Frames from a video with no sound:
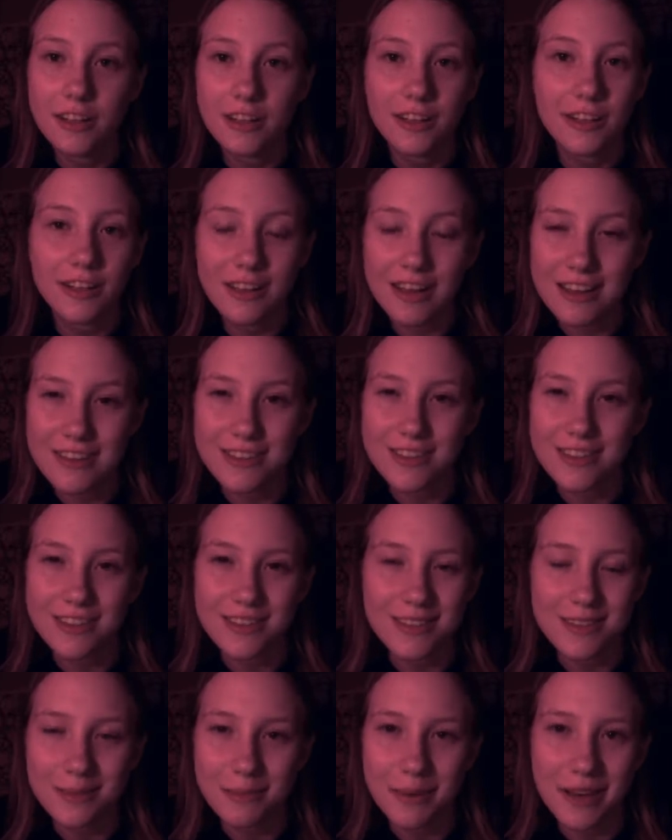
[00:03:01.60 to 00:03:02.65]
yes, this
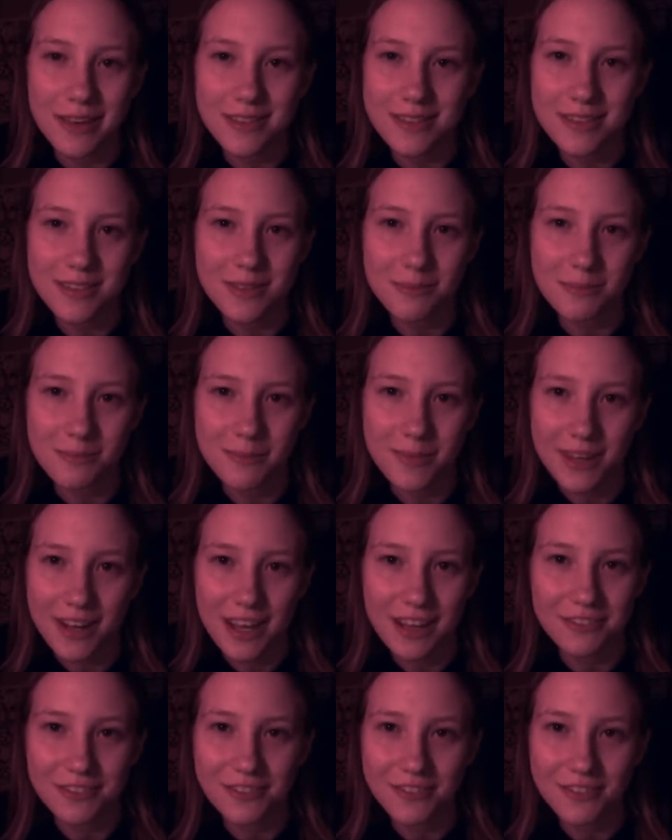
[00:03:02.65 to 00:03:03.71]
is a Pisces
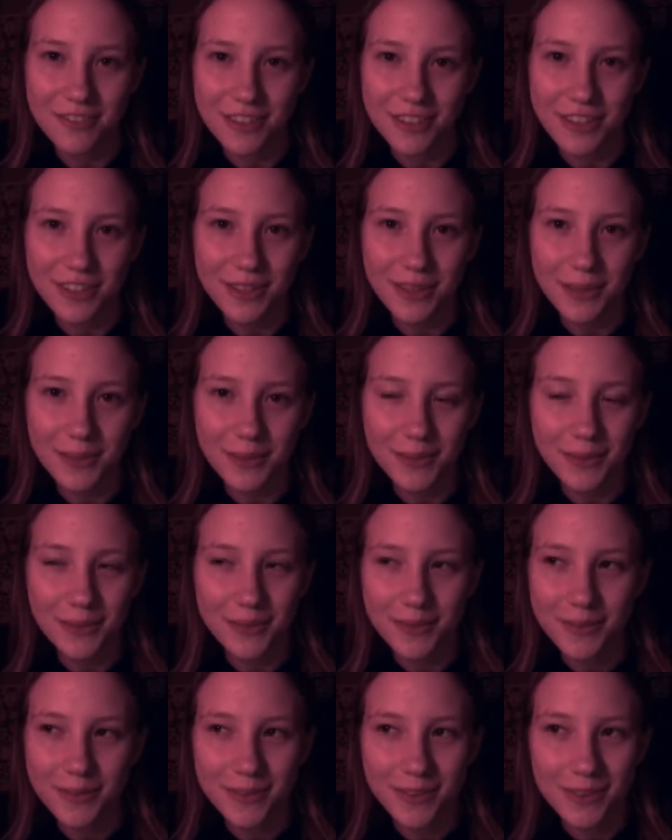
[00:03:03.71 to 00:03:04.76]
Midheaven video.
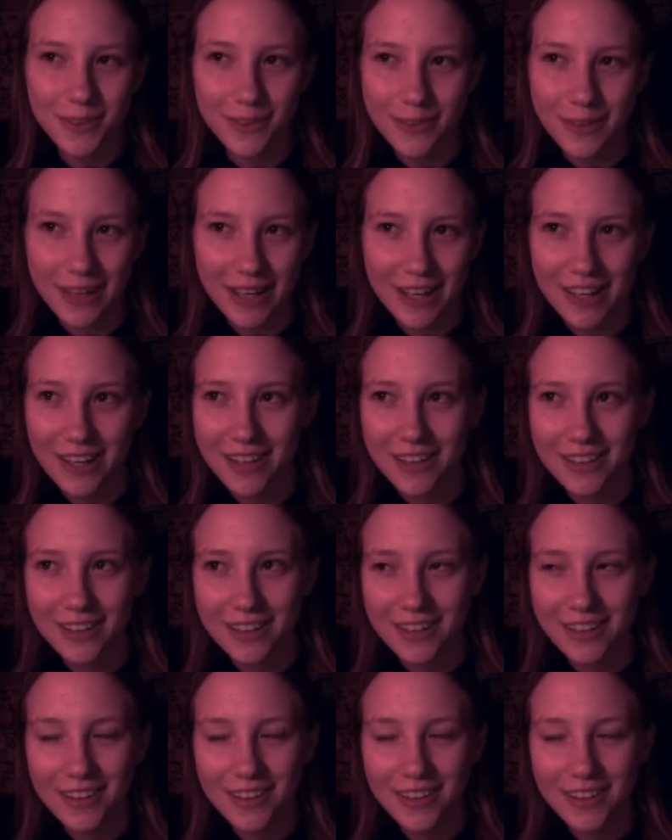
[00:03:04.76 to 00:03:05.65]
Okay.